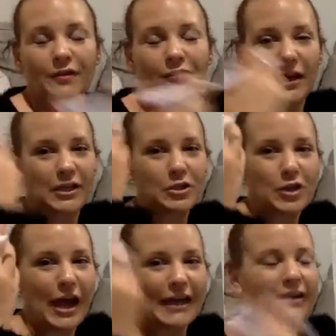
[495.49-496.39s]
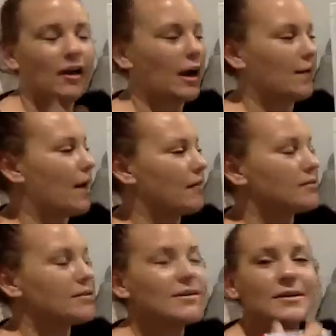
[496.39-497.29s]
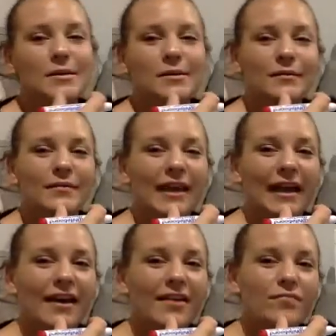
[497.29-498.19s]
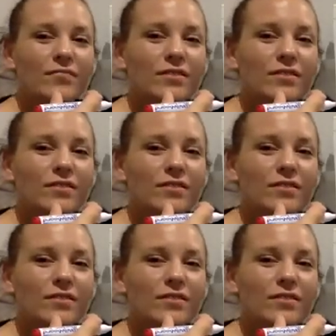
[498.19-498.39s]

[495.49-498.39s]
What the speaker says: If I can do any kind of maths. Yeah?